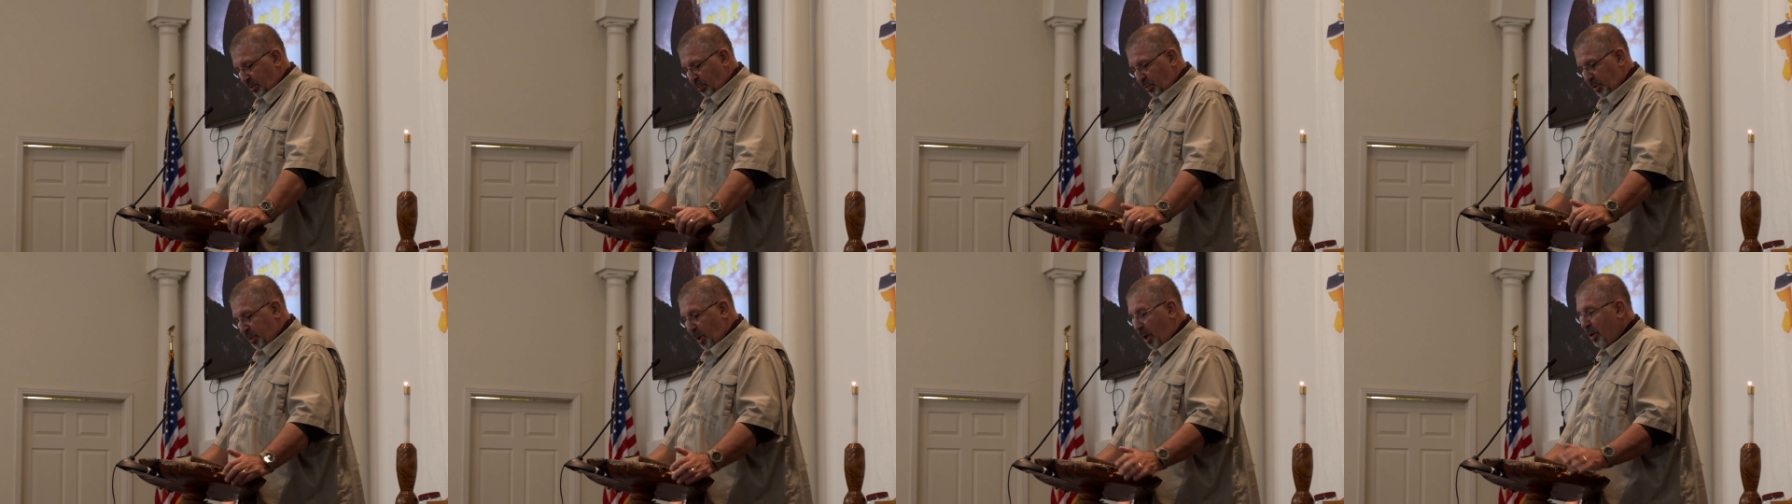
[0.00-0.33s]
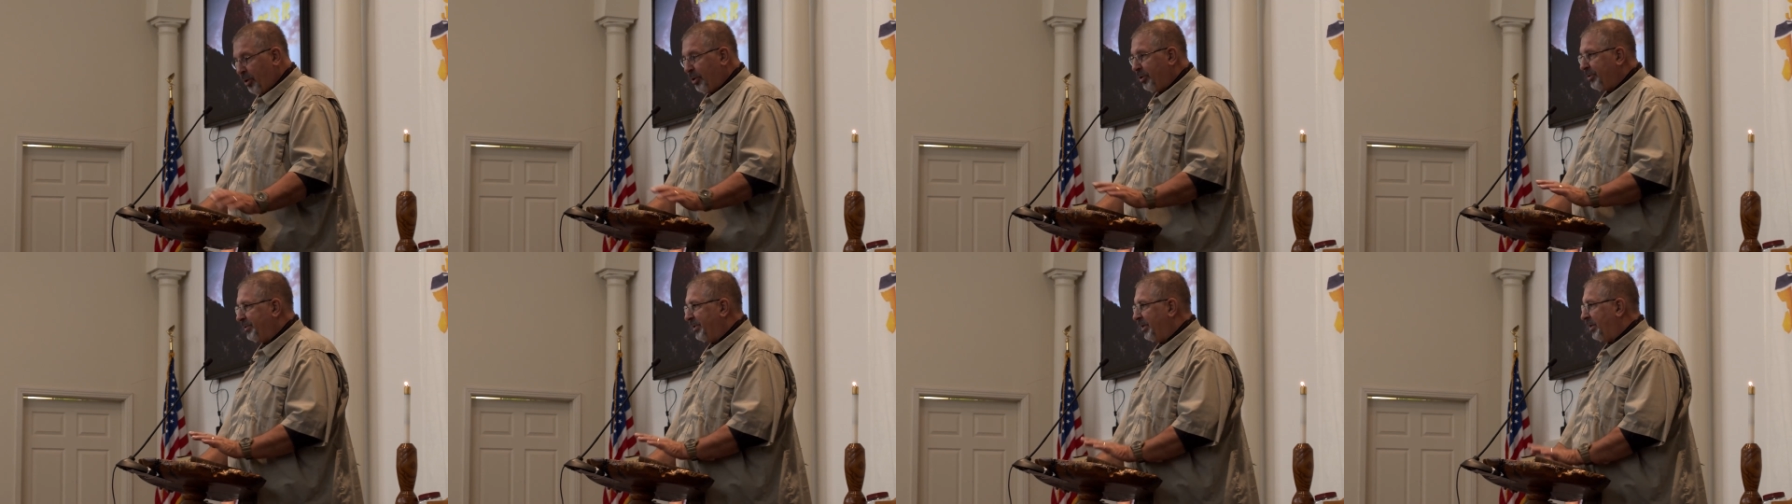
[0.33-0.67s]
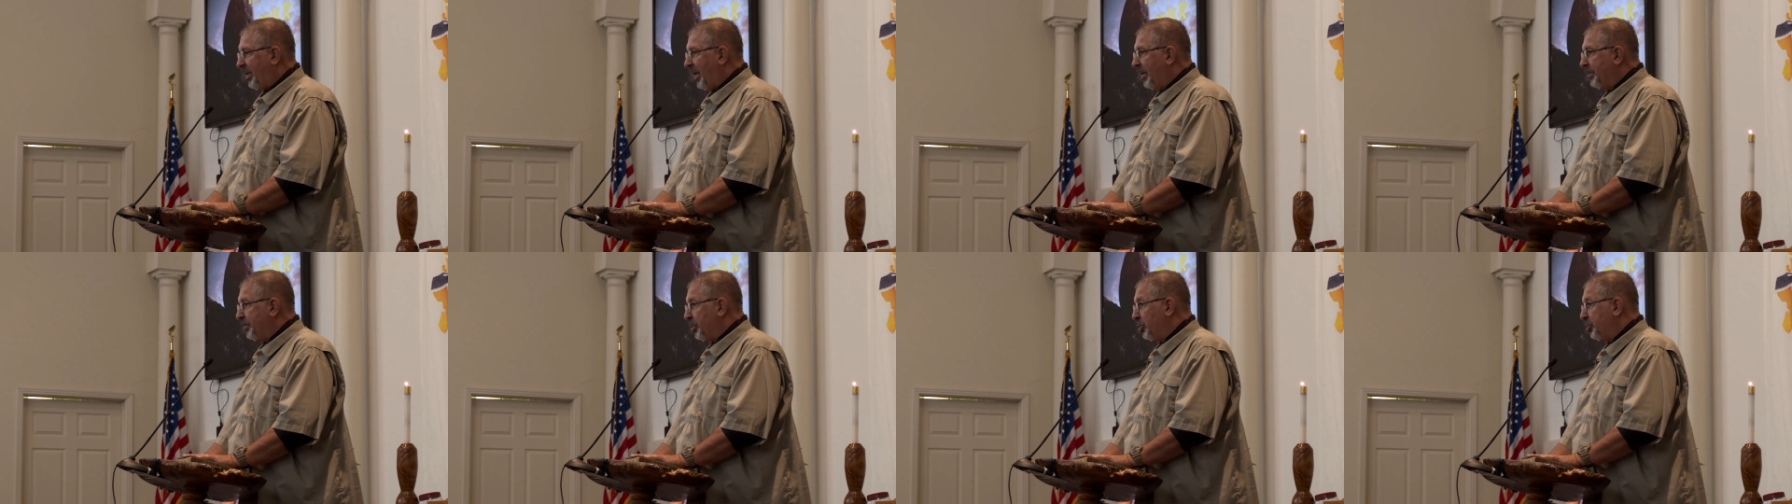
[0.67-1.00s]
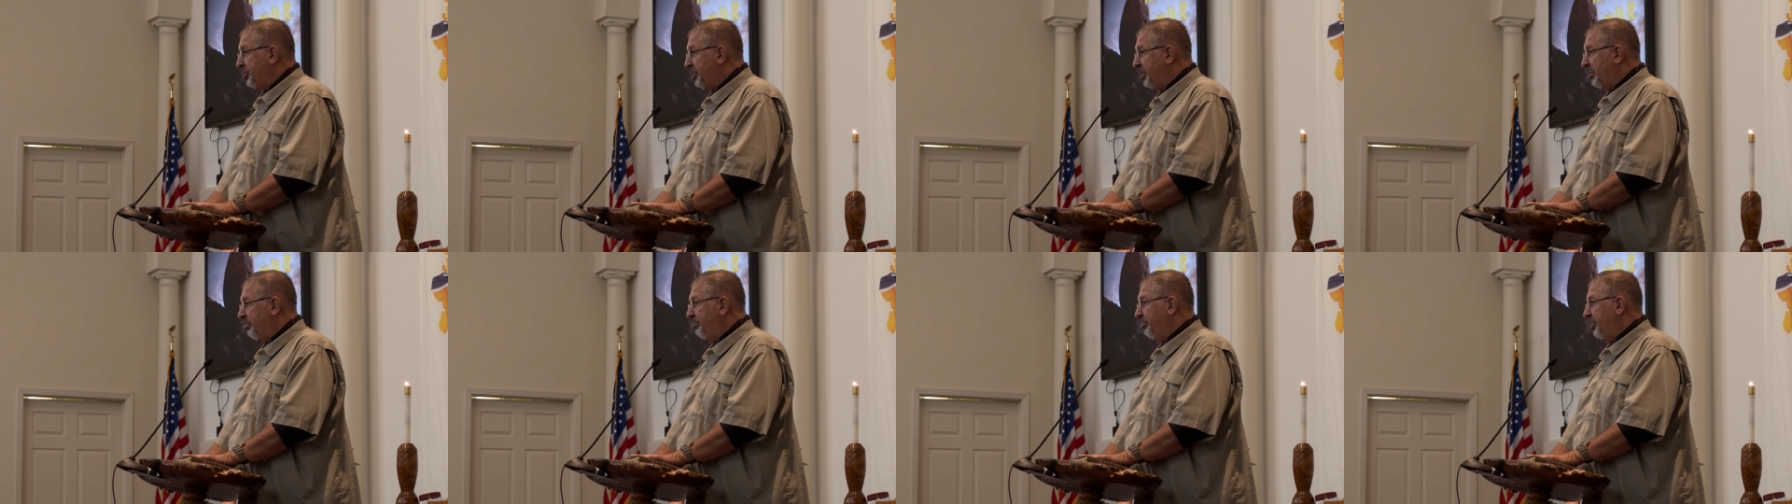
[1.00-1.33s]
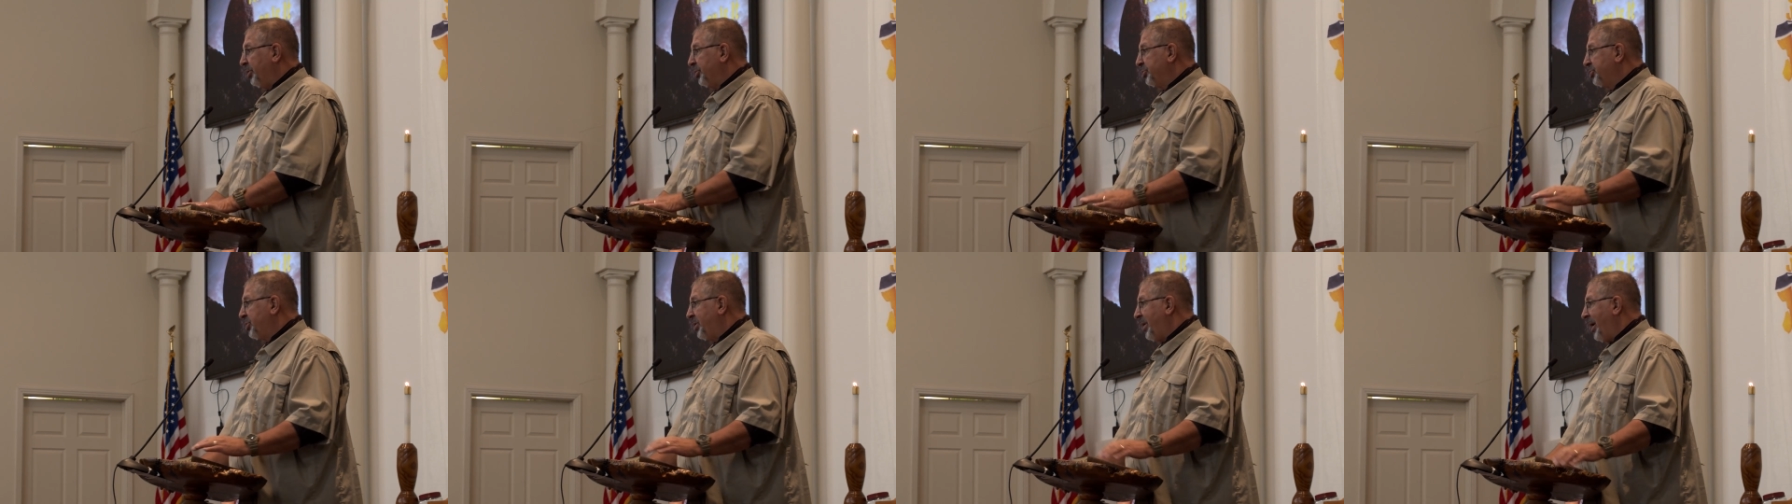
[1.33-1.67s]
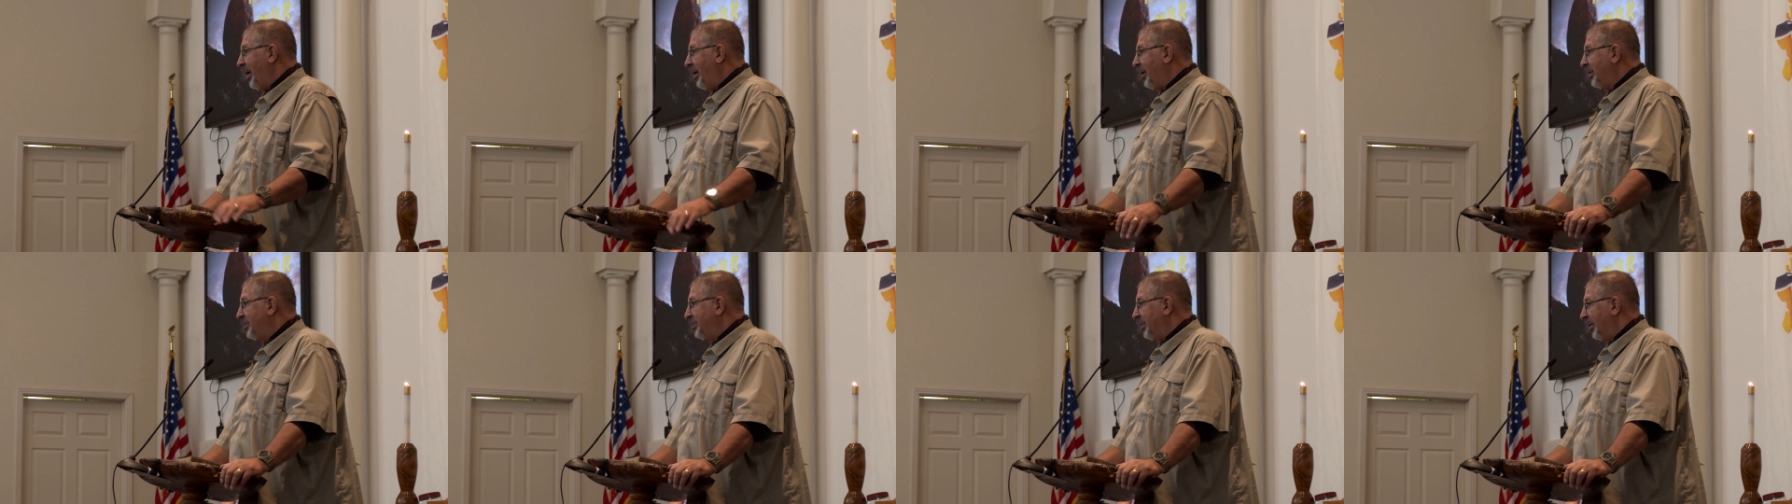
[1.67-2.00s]
We've all heard that adversity builds
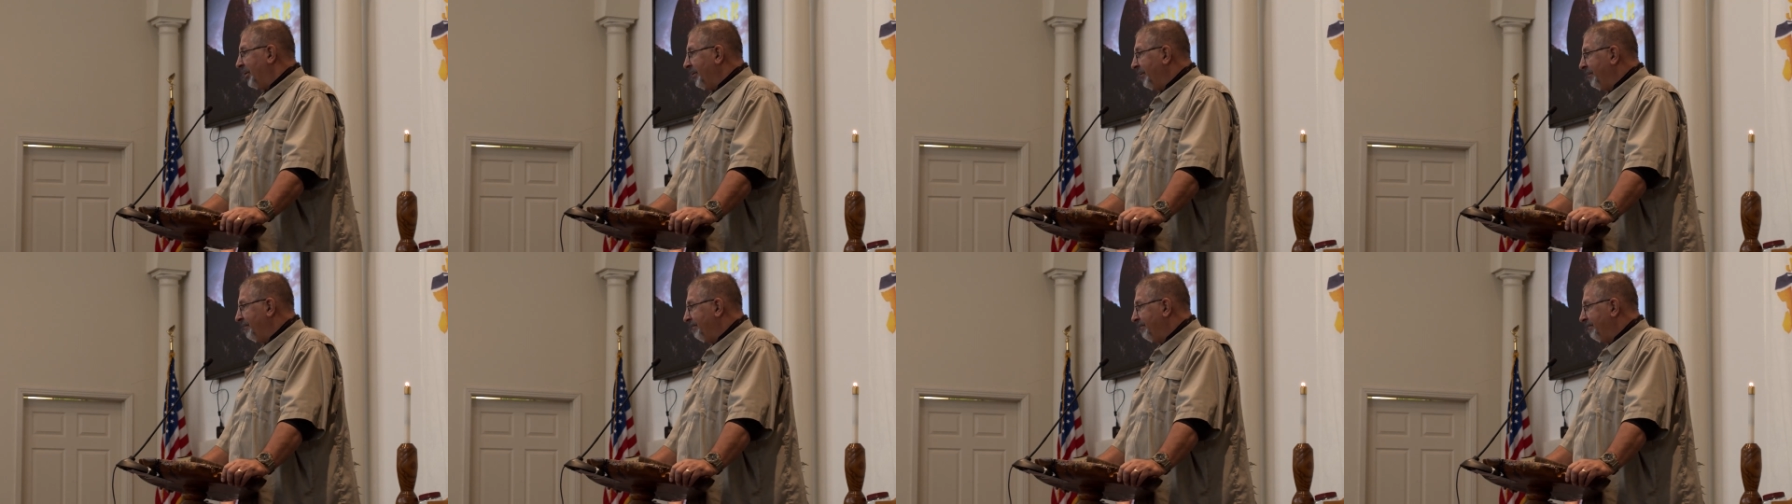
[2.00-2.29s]
character.